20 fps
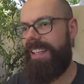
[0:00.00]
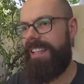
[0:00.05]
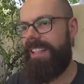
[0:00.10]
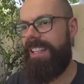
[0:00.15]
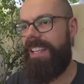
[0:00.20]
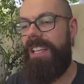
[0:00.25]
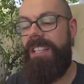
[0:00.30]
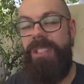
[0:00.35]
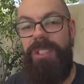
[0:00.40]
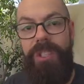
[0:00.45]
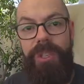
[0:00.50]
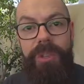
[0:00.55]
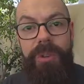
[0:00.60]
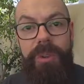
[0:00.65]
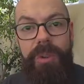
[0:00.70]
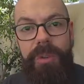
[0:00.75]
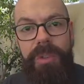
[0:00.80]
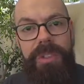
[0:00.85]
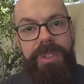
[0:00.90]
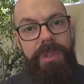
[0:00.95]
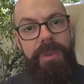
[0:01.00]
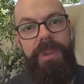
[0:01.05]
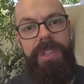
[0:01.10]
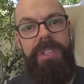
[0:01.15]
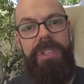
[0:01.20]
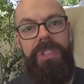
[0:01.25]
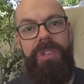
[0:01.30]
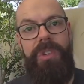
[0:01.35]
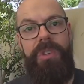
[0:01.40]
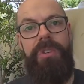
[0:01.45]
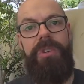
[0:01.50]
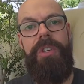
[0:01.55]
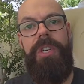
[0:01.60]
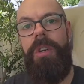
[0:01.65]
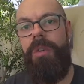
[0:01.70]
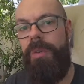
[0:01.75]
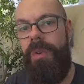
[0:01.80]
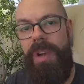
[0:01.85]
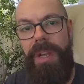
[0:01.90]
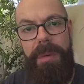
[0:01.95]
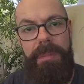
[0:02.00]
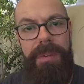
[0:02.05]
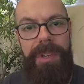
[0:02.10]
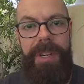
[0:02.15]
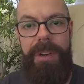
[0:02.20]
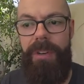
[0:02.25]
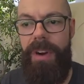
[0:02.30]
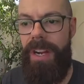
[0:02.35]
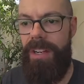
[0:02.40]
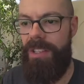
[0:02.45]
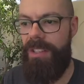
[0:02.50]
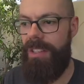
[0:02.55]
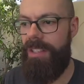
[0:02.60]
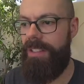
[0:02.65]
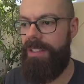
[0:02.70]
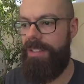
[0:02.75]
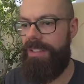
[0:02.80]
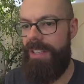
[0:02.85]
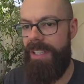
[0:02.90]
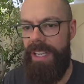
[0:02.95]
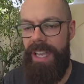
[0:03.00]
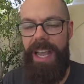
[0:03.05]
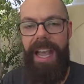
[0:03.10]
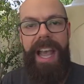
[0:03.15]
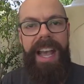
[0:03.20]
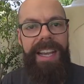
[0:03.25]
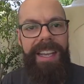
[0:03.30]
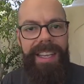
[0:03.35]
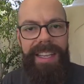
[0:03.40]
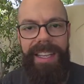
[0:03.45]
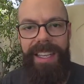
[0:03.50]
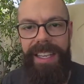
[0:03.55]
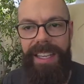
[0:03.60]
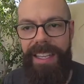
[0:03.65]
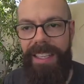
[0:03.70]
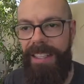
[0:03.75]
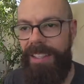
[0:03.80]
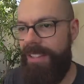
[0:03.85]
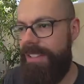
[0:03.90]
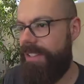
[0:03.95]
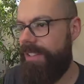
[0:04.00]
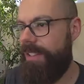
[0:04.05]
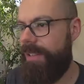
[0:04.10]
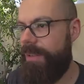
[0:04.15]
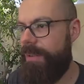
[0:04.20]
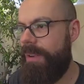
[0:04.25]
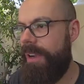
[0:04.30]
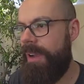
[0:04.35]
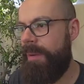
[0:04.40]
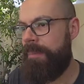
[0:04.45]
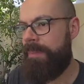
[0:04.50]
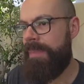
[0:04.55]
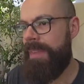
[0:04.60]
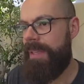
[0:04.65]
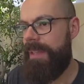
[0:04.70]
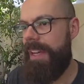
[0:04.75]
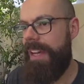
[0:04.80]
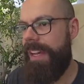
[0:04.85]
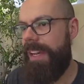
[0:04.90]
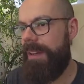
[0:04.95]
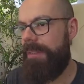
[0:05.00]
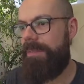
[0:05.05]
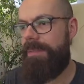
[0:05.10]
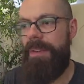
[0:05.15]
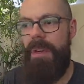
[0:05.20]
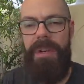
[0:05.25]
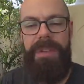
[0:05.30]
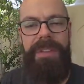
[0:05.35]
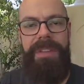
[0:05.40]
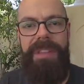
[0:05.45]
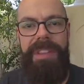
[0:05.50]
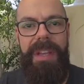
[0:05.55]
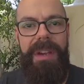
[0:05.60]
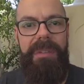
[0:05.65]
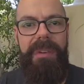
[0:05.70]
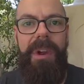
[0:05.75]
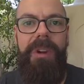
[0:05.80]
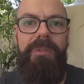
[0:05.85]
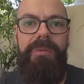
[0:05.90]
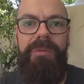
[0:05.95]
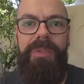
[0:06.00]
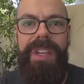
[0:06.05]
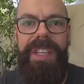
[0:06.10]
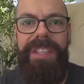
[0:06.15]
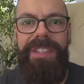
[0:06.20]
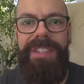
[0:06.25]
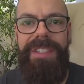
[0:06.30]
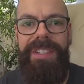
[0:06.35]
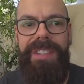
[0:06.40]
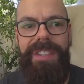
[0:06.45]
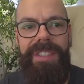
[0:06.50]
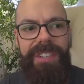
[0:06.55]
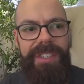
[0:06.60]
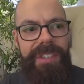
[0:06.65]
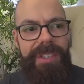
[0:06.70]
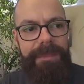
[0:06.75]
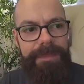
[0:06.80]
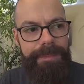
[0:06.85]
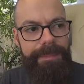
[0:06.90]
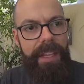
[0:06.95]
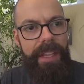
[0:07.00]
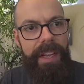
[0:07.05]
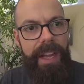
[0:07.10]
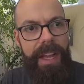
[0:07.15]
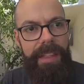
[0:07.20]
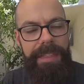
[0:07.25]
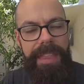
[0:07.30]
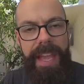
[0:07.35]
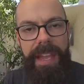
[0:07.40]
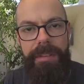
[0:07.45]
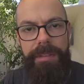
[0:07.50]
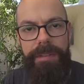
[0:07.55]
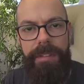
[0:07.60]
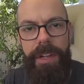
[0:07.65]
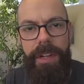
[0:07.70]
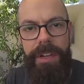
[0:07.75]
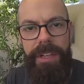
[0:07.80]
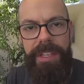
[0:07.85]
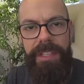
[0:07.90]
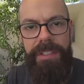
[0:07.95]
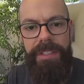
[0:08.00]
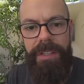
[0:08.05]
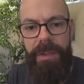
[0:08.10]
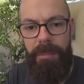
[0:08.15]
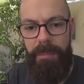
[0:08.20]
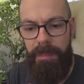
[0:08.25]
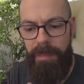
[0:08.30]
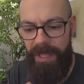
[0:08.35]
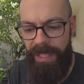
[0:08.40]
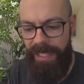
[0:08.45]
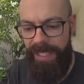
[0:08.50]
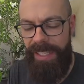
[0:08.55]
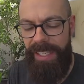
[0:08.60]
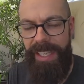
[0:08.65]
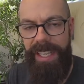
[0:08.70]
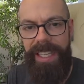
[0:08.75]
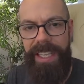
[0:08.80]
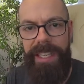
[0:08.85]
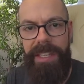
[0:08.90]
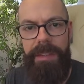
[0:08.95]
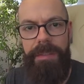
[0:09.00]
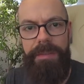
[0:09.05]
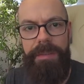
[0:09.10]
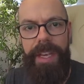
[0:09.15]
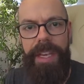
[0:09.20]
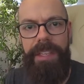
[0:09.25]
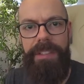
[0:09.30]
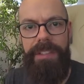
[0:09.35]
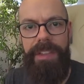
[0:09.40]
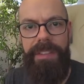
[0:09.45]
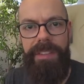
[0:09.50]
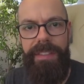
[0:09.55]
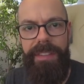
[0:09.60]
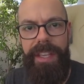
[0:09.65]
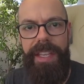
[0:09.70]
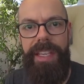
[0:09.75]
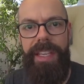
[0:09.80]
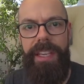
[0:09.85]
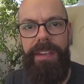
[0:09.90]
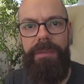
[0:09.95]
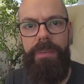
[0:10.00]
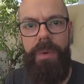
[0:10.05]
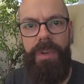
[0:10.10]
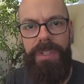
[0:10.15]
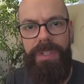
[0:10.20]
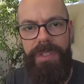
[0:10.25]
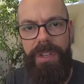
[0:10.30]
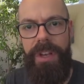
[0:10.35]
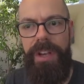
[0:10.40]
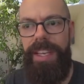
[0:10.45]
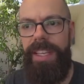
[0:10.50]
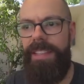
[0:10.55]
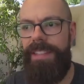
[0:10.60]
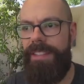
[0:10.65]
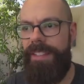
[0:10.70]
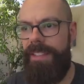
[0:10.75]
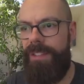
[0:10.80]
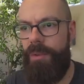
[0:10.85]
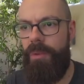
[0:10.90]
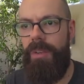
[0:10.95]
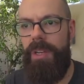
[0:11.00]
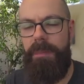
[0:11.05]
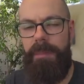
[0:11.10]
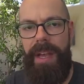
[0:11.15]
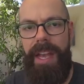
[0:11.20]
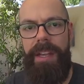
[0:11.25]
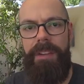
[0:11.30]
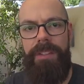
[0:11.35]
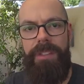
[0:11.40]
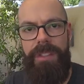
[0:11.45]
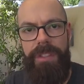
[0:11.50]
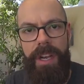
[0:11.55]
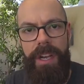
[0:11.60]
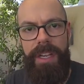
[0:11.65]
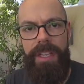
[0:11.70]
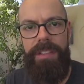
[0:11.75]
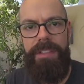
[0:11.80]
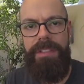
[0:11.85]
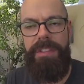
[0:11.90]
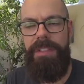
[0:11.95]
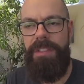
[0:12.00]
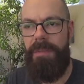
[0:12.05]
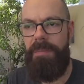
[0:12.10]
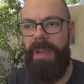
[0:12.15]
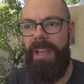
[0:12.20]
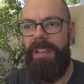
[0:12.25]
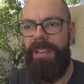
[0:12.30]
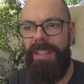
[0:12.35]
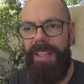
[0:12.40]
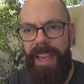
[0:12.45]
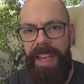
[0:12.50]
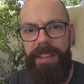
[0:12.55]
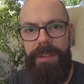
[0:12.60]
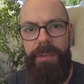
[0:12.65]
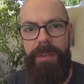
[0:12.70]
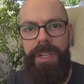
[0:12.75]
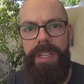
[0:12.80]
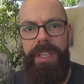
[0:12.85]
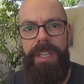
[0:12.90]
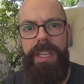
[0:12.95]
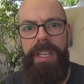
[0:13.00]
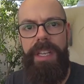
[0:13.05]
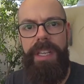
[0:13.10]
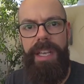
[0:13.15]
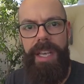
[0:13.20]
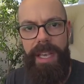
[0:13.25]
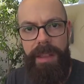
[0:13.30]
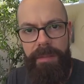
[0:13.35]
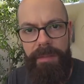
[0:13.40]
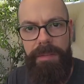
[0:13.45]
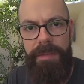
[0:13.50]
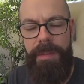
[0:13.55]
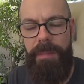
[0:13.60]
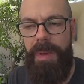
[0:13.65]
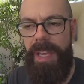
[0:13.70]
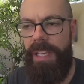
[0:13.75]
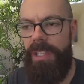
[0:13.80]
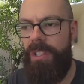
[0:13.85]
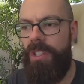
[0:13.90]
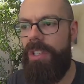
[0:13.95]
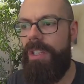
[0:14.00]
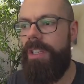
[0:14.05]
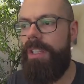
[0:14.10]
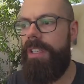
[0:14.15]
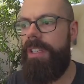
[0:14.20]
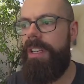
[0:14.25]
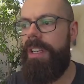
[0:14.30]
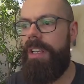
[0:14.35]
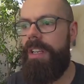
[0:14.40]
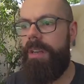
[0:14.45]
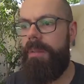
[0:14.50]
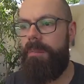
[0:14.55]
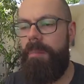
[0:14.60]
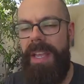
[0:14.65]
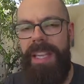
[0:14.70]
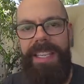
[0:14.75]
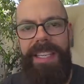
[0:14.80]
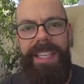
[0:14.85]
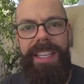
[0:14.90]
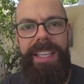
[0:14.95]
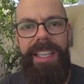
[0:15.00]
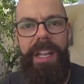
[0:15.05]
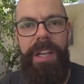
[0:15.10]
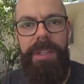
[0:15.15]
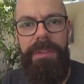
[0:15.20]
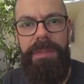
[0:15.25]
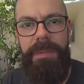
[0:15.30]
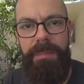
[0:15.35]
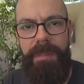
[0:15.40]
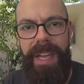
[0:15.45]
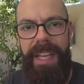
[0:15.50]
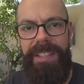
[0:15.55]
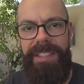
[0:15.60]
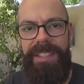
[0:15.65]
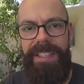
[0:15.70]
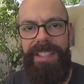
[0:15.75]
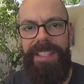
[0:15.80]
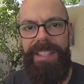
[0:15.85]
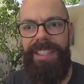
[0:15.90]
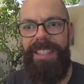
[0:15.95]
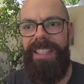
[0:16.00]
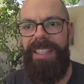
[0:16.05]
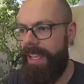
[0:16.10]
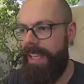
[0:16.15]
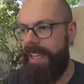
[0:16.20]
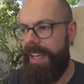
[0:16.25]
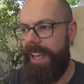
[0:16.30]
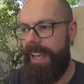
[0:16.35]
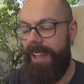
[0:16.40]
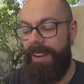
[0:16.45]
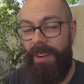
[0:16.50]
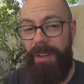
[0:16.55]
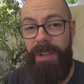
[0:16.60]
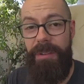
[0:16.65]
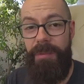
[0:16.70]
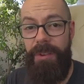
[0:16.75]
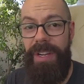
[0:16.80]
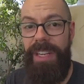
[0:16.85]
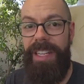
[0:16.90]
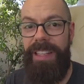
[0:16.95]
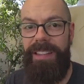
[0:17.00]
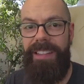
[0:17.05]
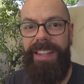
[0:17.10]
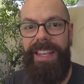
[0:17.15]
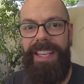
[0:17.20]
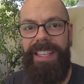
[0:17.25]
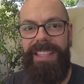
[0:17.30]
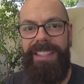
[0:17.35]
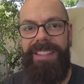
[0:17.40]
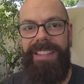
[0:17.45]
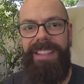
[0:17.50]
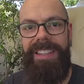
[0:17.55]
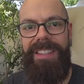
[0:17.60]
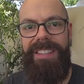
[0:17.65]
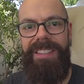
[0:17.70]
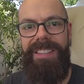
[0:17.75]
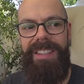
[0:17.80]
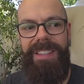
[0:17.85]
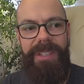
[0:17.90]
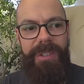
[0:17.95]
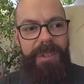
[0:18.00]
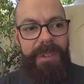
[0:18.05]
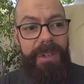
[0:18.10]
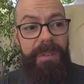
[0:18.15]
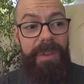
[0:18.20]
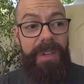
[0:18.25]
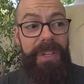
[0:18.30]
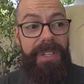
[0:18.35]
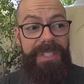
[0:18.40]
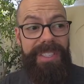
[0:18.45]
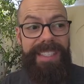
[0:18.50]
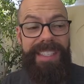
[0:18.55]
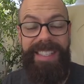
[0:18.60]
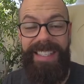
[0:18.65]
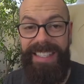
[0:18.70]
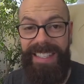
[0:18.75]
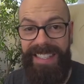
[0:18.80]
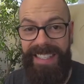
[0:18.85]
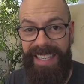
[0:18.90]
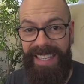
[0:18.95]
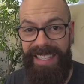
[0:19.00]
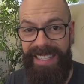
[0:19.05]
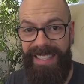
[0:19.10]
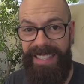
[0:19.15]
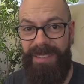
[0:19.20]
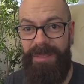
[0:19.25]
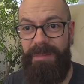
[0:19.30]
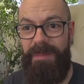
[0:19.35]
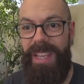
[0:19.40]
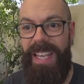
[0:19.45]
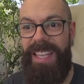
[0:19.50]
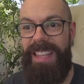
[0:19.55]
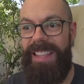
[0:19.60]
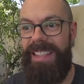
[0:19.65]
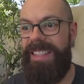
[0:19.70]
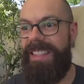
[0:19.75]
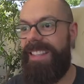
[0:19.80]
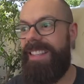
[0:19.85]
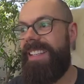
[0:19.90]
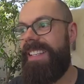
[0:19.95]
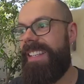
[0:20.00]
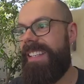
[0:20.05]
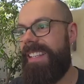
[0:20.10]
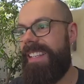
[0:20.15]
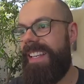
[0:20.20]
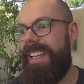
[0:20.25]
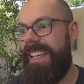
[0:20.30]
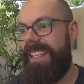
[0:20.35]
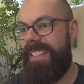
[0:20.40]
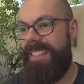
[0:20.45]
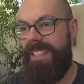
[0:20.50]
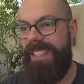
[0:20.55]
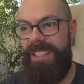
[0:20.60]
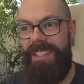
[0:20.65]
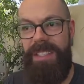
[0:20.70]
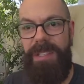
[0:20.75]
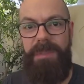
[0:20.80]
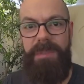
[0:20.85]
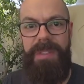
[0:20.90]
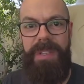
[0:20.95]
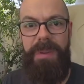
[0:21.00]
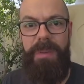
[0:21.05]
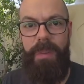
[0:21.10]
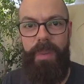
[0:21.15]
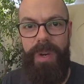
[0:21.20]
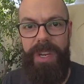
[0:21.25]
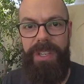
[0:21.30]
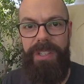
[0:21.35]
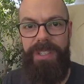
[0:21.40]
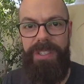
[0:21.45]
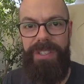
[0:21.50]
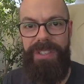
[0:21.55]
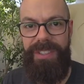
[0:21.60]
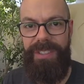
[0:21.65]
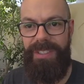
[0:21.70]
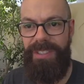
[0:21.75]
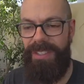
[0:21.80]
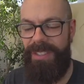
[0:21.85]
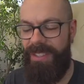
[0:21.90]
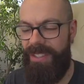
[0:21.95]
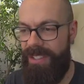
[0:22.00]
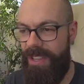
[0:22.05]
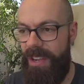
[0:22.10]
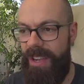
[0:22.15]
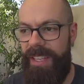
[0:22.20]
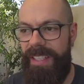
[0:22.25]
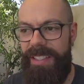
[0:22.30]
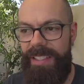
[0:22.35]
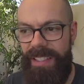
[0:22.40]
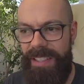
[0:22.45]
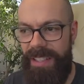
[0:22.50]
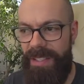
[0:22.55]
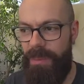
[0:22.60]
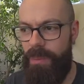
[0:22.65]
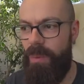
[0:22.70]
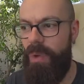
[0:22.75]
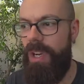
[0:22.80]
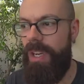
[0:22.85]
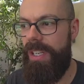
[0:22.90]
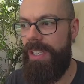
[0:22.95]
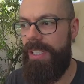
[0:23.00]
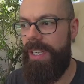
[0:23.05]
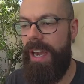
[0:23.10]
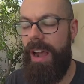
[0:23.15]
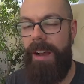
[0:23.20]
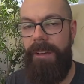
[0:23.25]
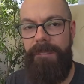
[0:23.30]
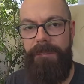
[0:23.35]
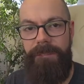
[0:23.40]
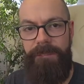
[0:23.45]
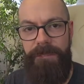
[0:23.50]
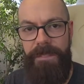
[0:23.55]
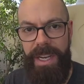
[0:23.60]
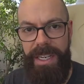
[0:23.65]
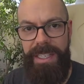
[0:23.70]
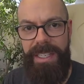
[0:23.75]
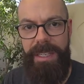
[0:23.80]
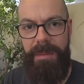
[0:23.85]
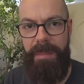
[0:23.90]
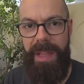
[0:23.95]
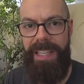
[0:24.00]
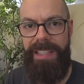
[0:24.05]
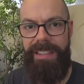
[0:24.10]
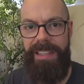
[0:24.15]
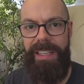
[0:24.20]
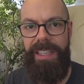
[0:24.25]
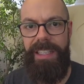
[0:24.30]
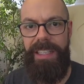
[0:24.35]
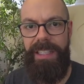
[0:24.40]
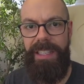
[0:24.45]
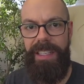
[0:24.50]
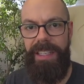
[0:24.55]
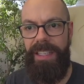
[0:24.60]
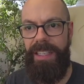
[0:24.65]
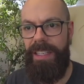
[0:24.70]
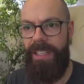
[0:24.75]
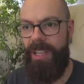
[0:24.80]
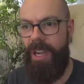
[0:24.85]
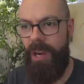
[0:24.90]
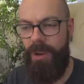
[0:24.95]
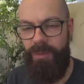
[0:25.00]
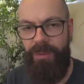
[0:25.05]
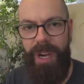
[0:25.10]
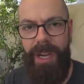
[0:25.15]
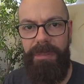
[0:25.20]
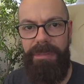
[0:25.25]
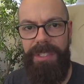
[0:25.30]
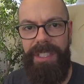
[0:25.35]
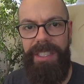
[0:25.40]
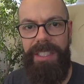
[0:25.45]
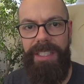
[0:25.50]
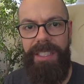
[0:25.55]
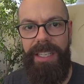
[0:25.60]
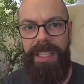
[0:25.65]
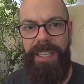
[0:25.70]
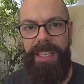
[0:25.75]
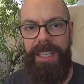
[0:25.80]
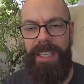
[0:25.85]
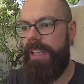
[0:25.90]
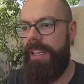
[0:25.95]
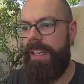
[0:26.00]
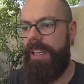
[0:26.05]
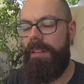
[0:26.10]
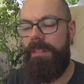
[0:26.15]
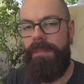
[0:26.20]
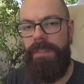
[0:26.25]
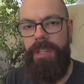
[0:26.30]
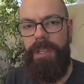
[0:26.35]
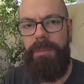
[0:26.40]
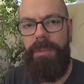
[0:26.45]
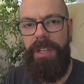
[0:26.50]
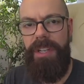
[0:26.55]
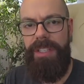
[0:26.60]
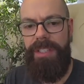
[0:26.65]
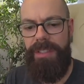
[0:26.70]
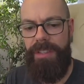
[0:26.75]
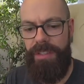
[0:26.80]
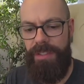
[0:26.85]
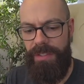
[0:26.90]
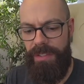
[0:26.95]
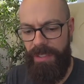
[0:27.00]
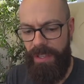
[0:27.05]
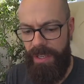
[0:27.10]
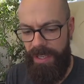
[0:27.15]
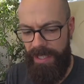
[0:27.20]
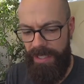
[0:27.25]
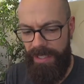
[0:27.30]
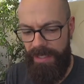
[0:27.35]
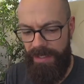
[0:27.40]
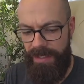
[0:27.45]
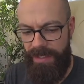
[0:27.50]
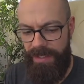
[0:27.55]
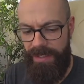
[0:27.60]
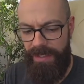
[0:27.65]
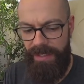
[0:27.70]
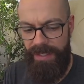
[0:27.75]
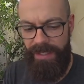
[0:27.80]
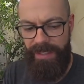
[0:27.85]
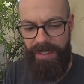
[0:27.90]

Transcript: can use to ensure career progression, to get accolades, to uh, further their own research. And that flies completely in the face, I think, of what science is all about. Science is about gathering information, making lives better. And I really think that the university system and the systems in which scientists work are fundamentally corrupted at verbalize.science,